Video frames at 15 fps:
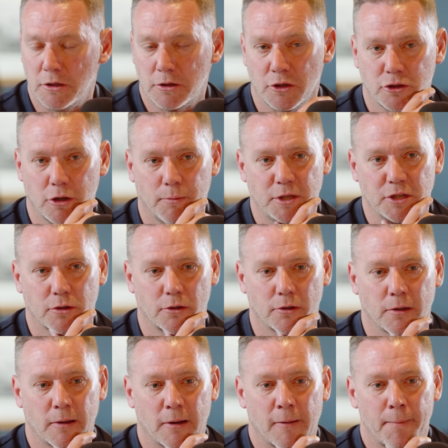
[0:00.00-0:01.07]
the job he's done.
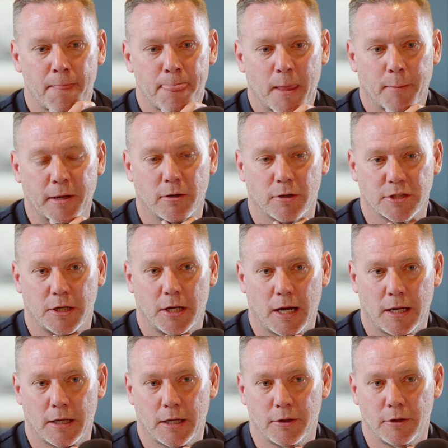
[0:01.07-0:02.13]
Because
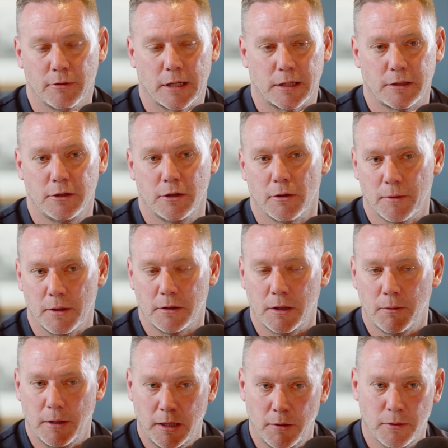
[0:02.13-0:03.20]
I knew that,
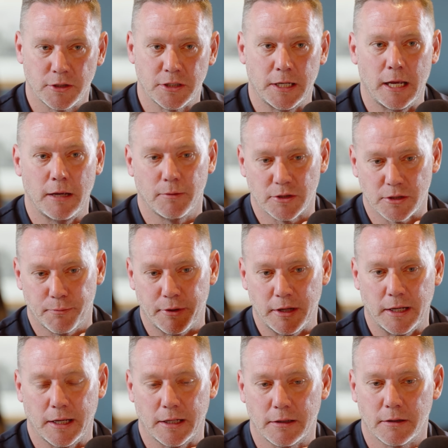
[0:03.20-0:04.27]
he wasn't able to
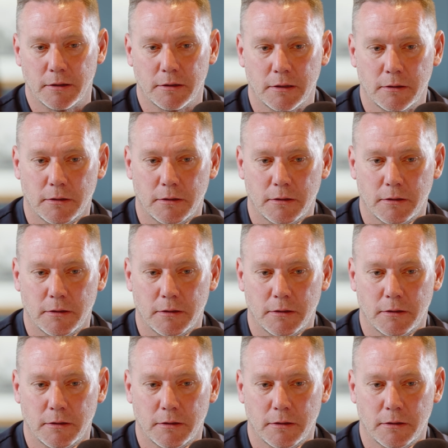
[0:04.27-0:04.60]
bring in